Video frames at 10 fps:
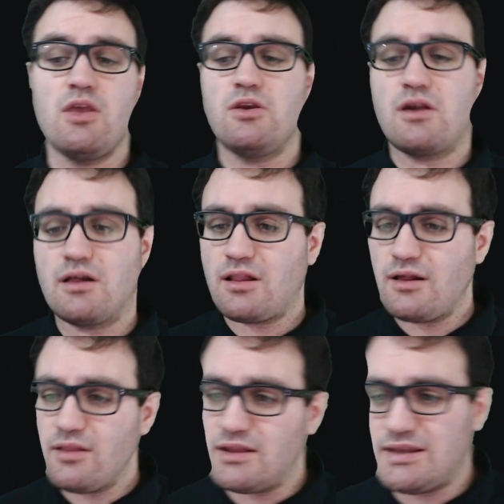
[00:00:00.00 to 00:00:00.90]
you can
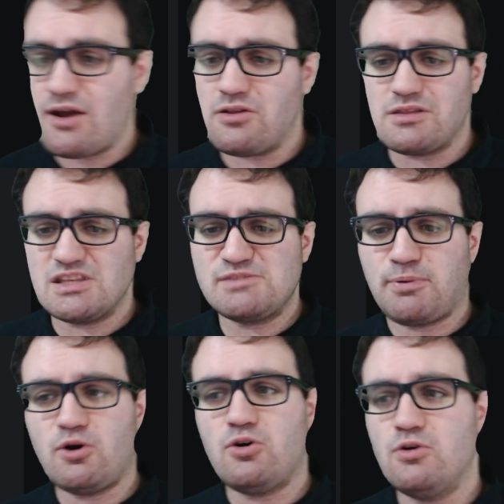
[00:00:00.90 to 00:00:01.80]
clearly tell that this
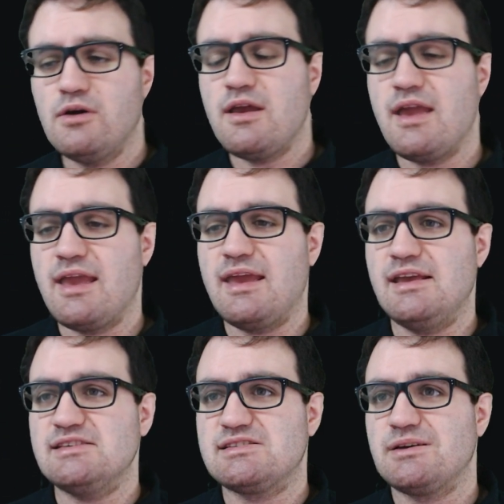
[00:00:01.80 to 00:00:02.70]
poll
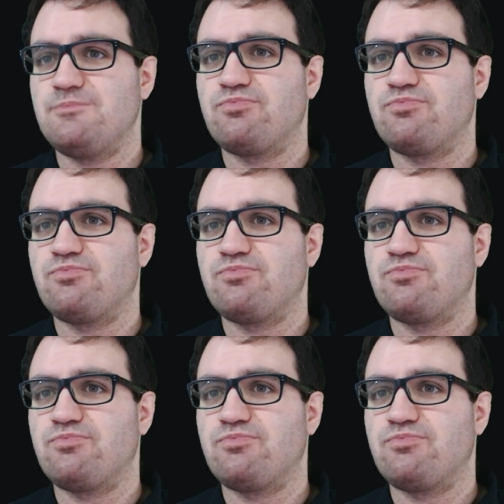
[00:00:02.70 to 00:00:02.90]
is